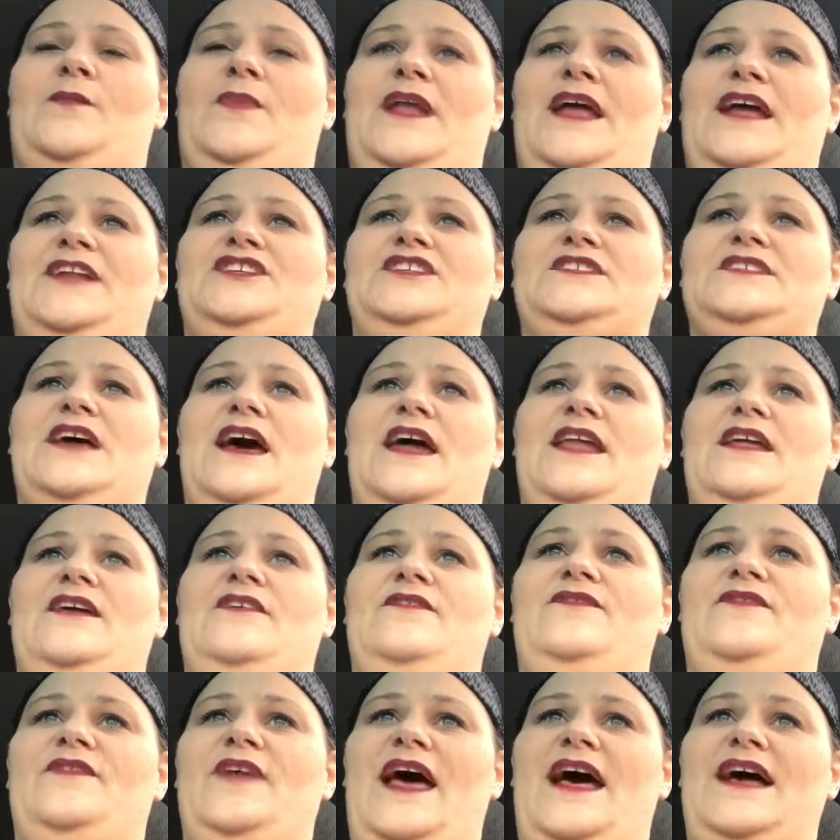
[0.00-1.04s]
I just kind
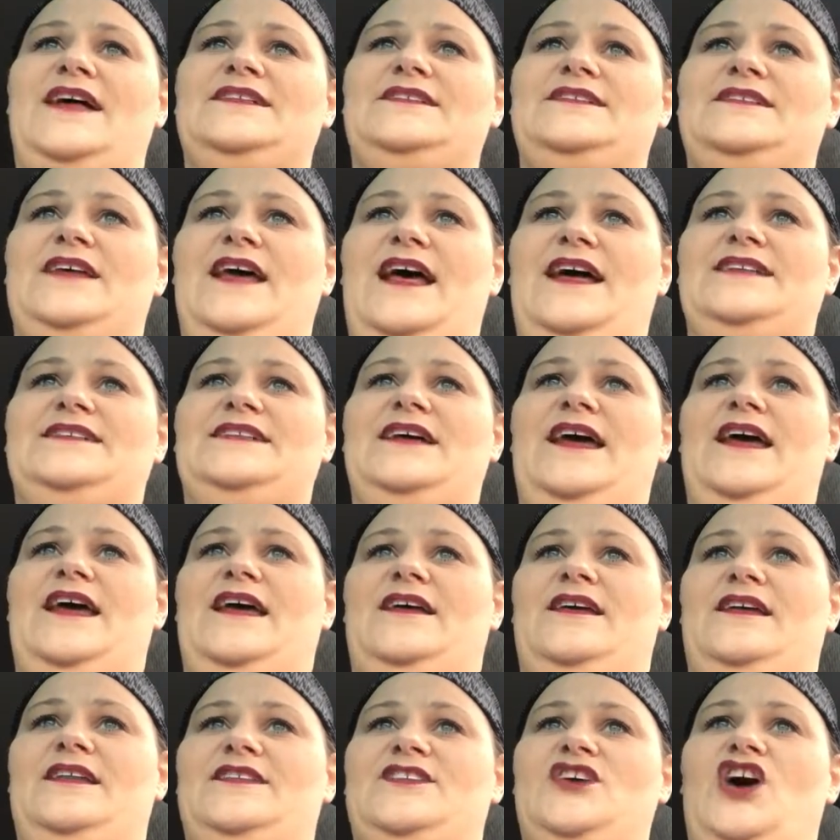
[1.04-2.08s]
of, as I
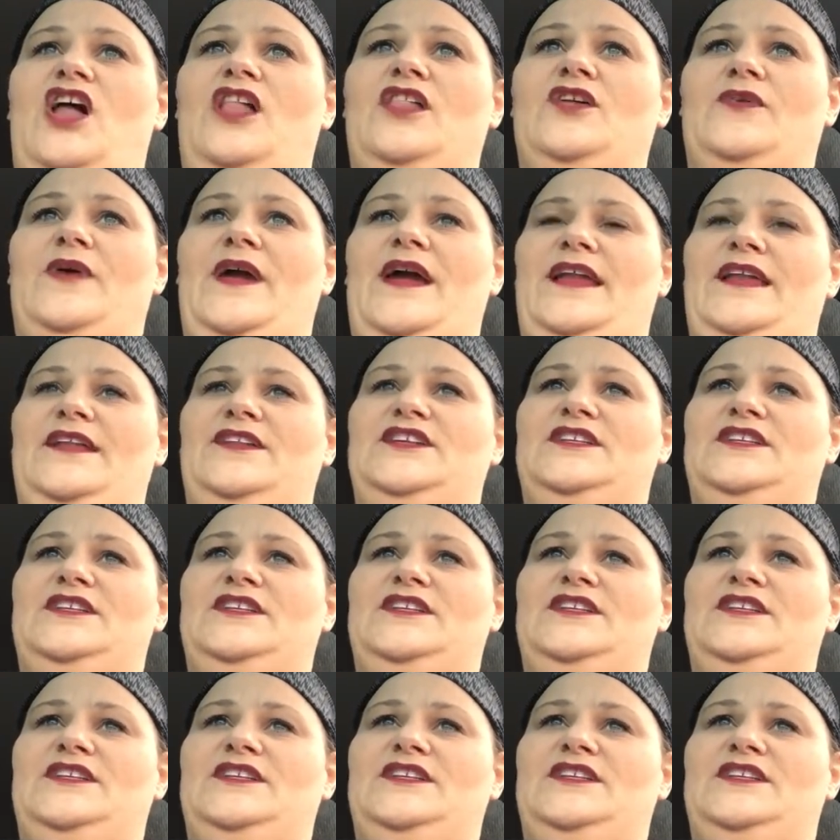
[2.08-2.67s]
can tolerate it,